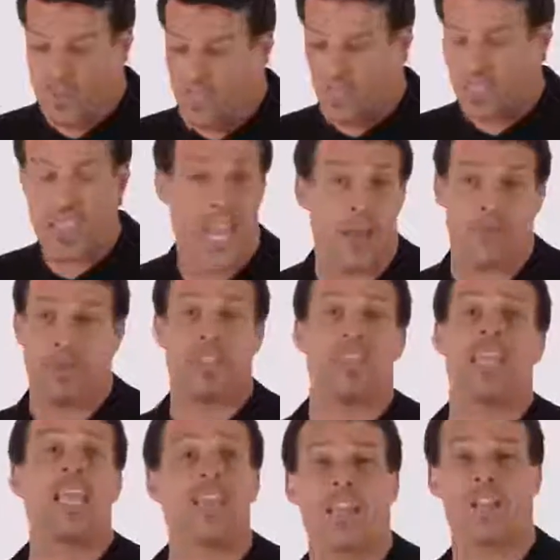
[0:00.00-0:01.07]
to this day, wouldn't
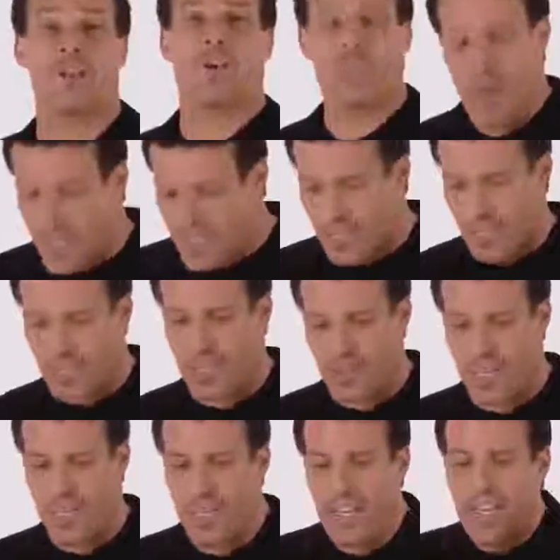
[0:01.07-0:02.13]
need to do it, but I still
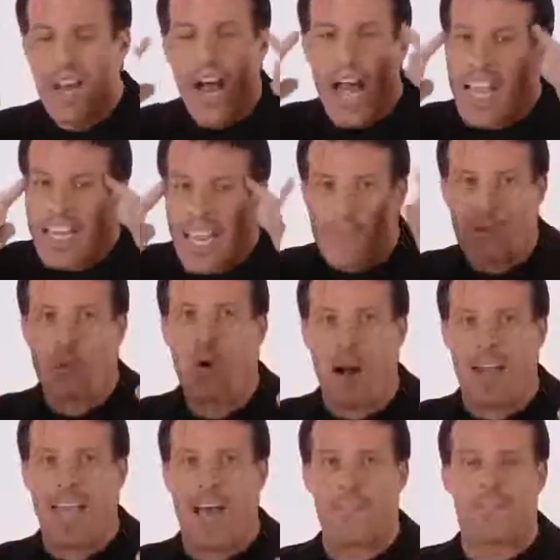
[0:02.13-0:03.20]
do it, I never
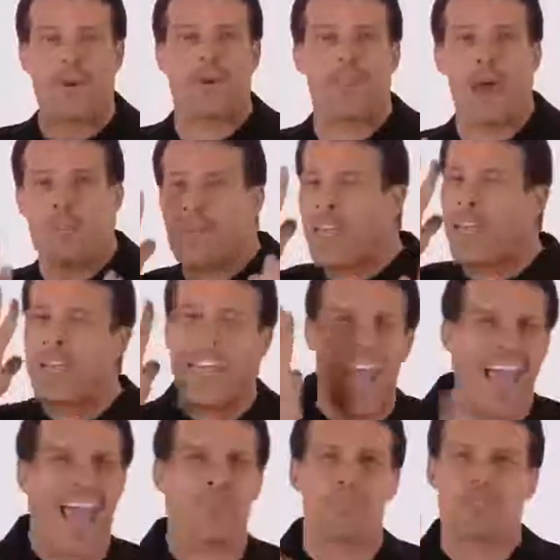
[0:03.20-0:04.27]
walk out there without being in an
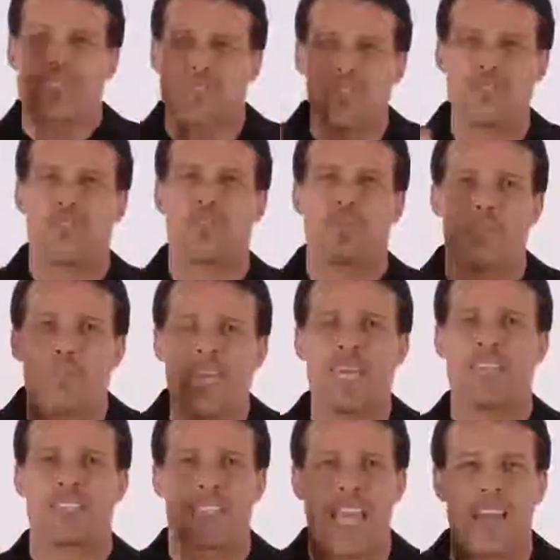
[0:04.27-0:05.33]
absolute
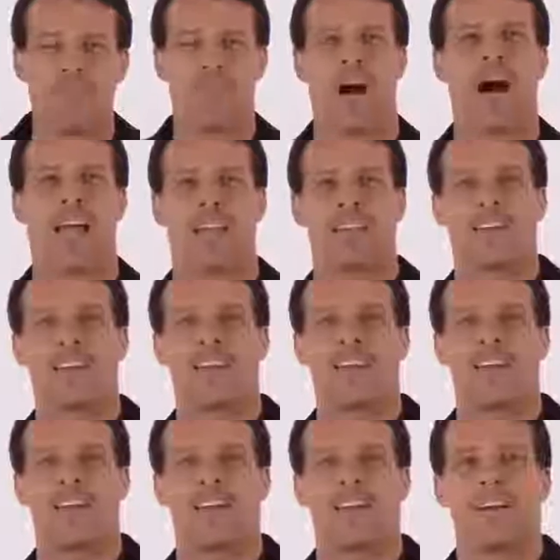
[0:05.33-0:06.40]
peak state of mind.
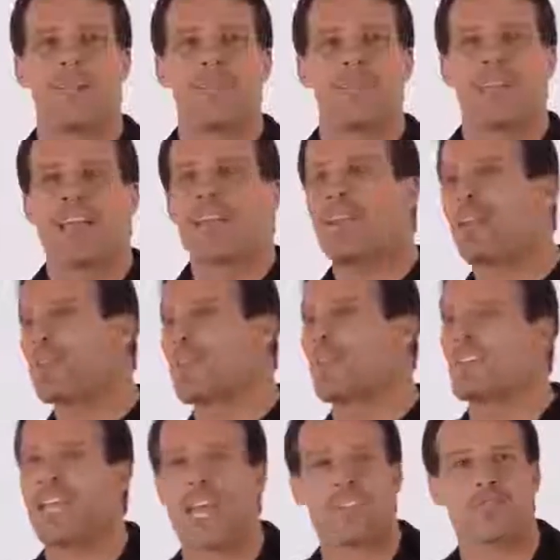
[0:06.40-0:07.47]
There are
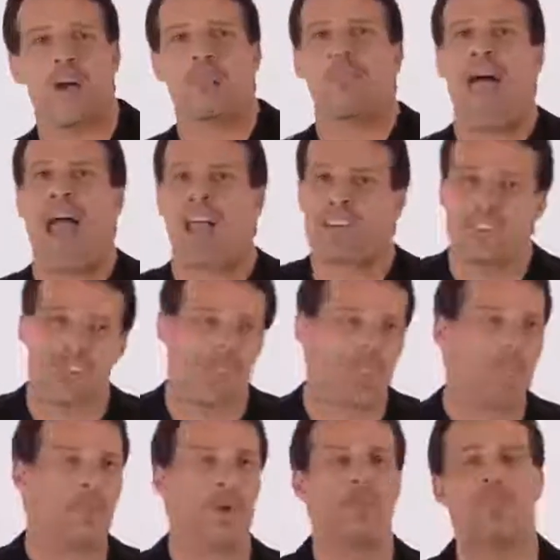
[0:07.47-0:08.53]
days my back is
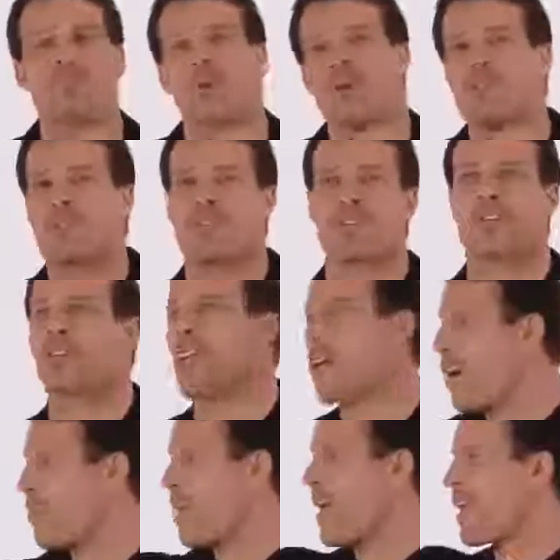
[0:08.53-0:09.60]
hurting, my throat was hurting,
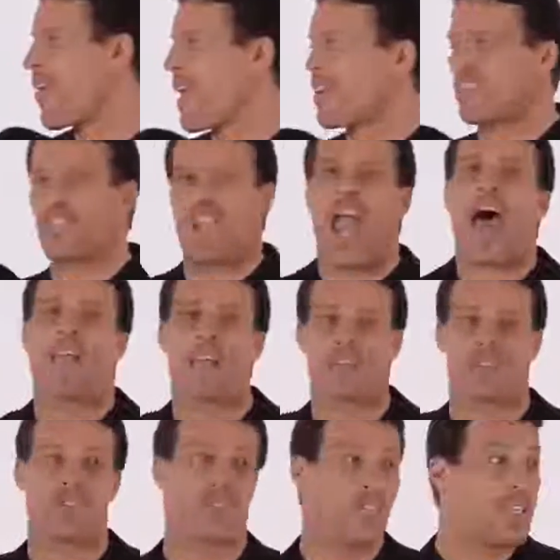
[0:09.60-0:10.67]
or I may have had a
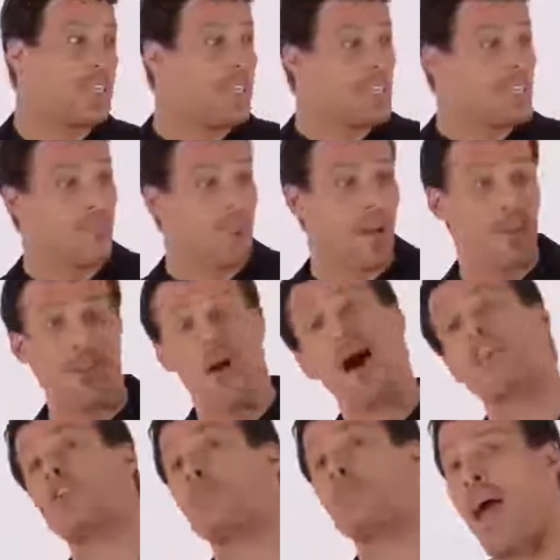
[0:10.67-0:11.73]
challenge, or my
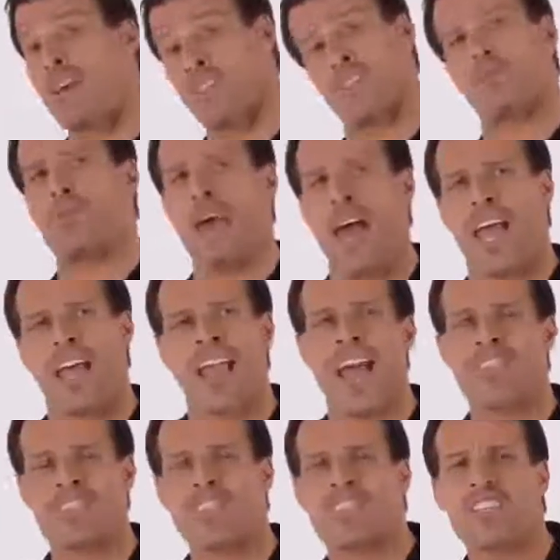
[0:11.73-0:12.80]
father passed away, and
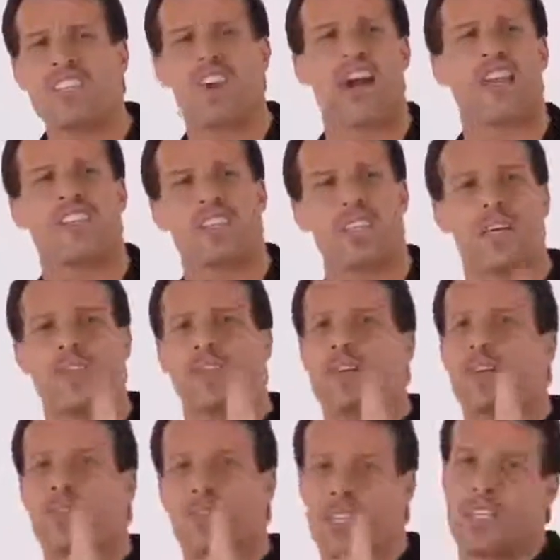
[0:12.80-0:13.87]
I've still got to
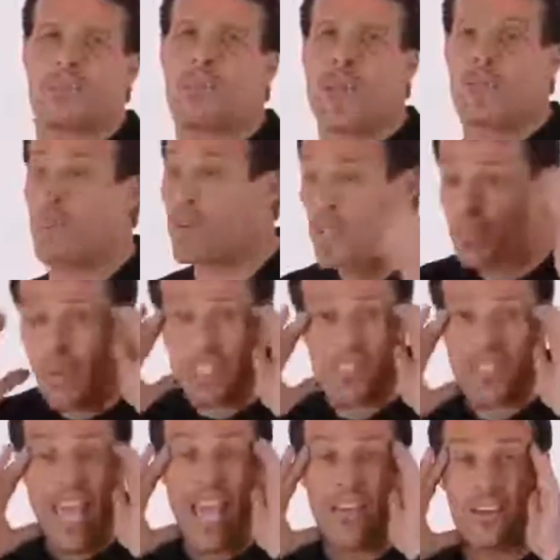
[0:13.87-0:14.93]
deliver for these people because my
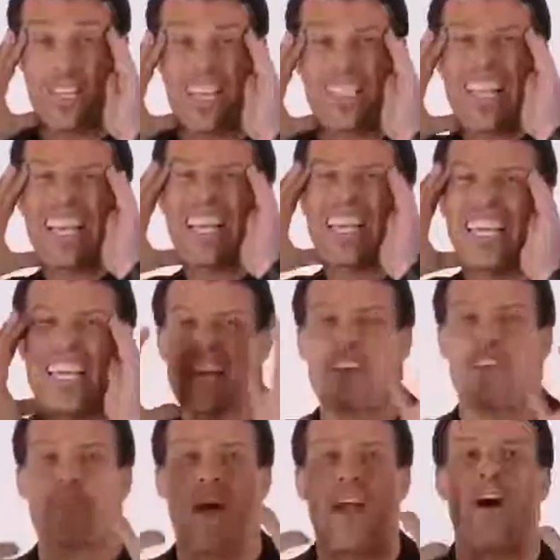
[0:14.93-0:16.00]
standard is
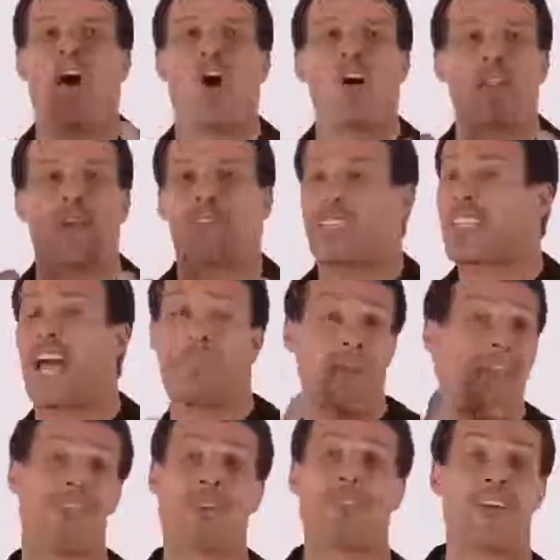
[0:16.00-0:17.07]
give my all every time.
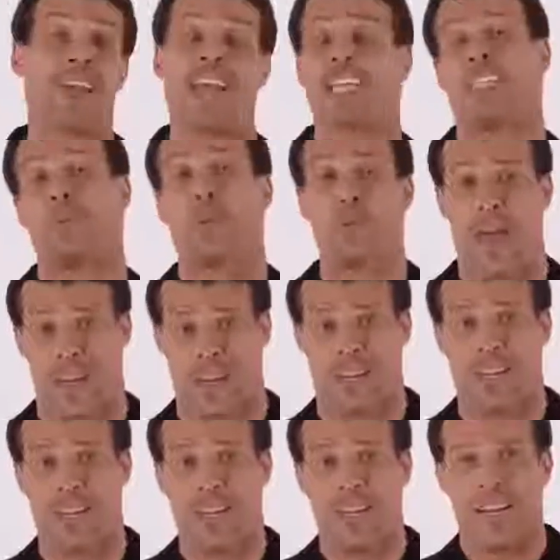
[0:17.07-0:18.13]
Every event has to be
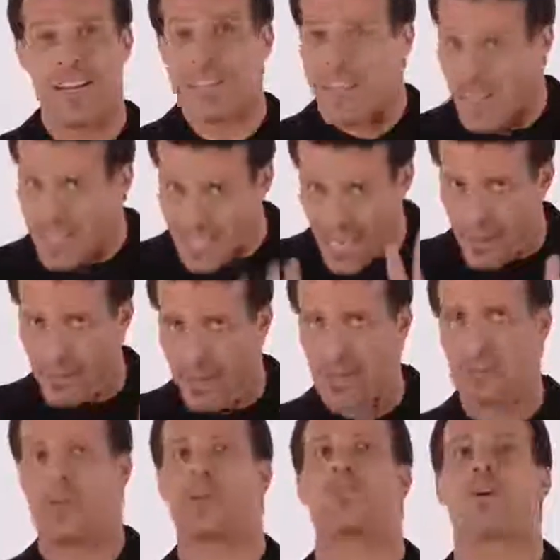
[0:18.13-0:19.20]
better. Talk to anybody
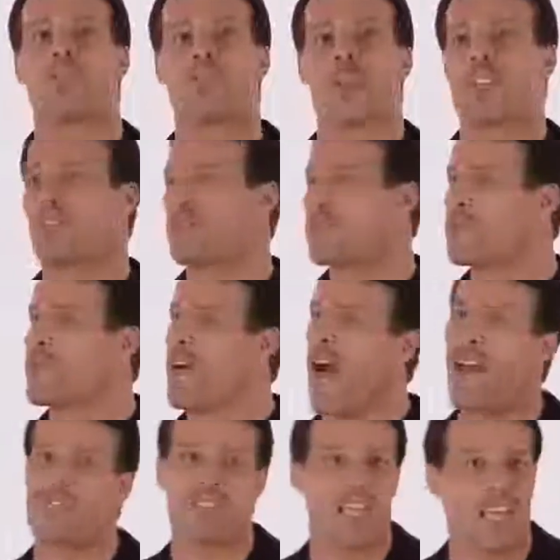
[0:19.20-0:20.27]
who's been to our events for
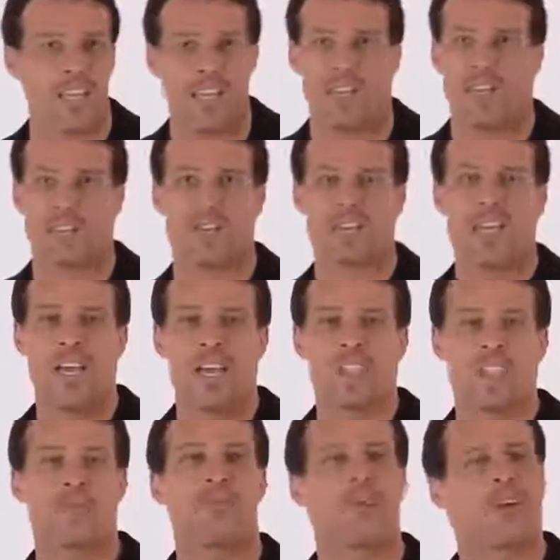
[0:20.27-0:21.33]
5, 10 years,
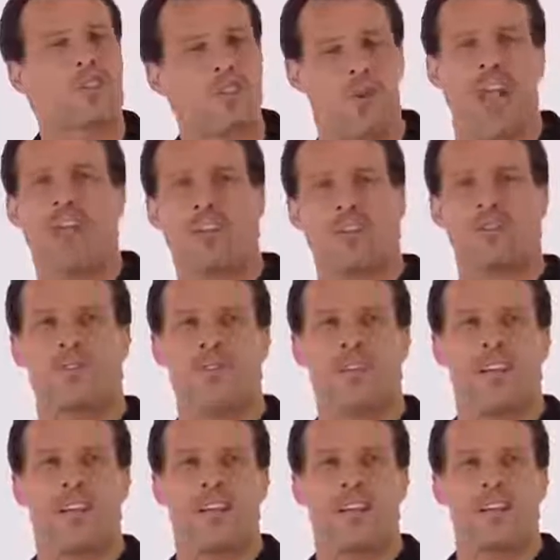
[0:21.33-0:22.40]
some of our trainers,
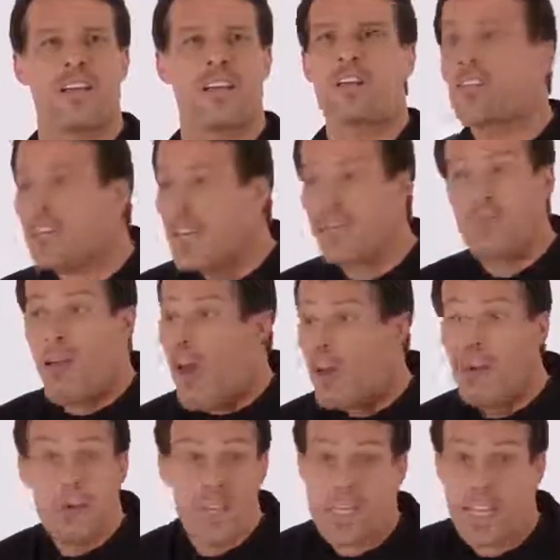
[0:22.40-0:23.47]
and I'll say, I don't
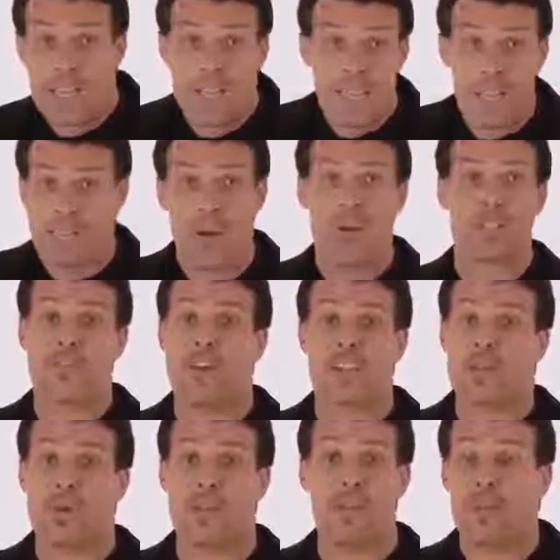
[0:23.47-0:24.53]
know how he does it. He always finds
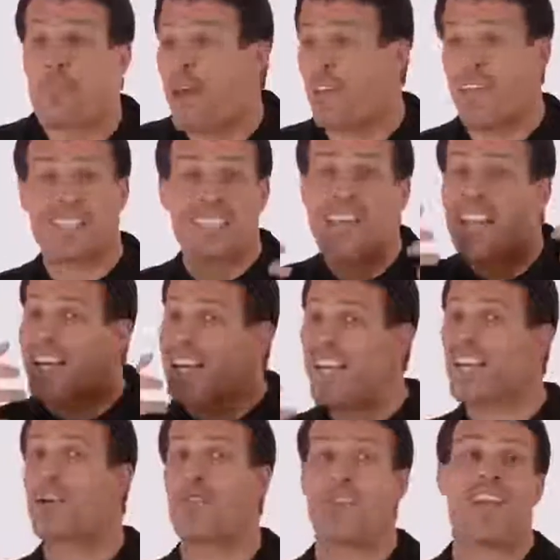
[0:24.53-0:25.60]
a way to make it better. That's not an
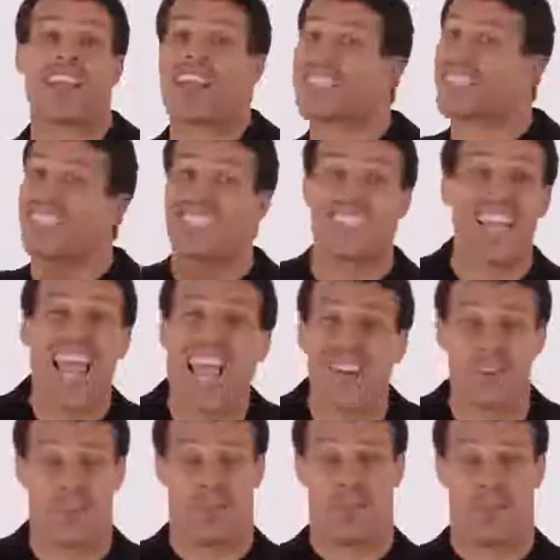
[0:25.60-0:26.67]
ego thing. That's a
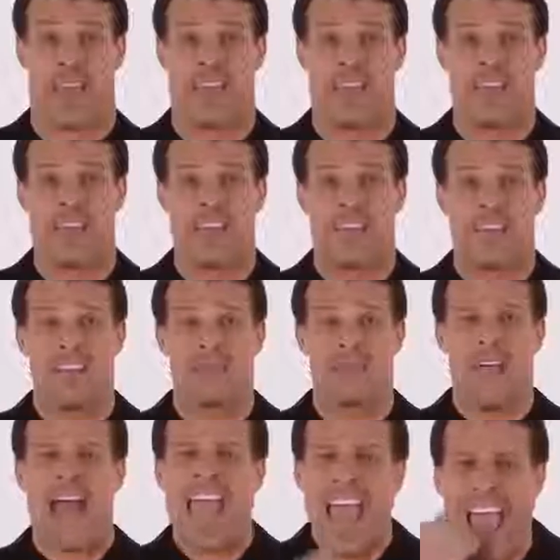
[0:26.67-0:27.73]
standard in me.
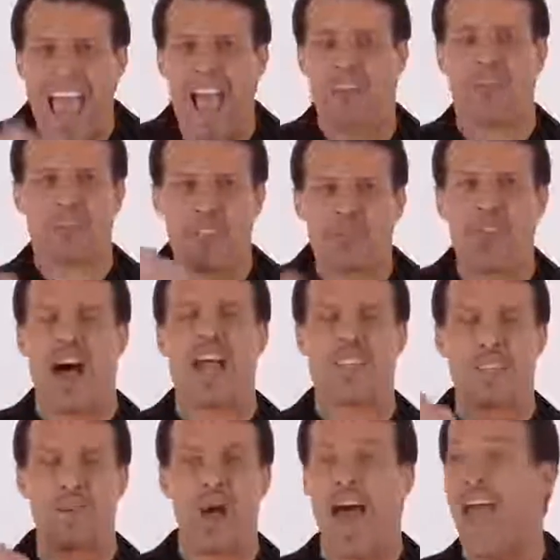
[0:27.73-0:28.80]
I have to
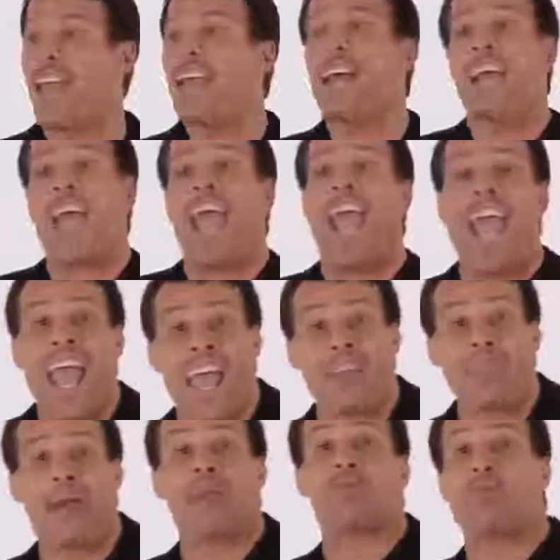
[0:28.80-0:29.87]
find the way.
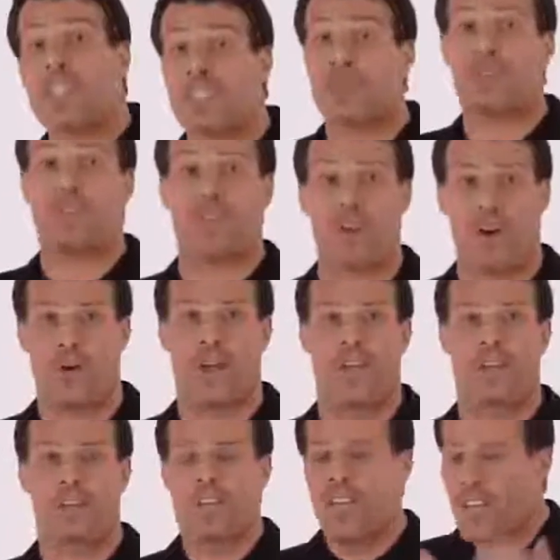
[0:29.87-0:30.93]
And my ritual, though,
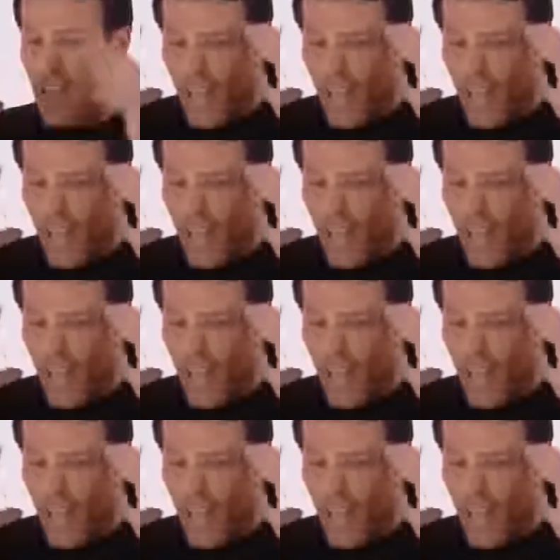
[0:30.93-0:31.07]
is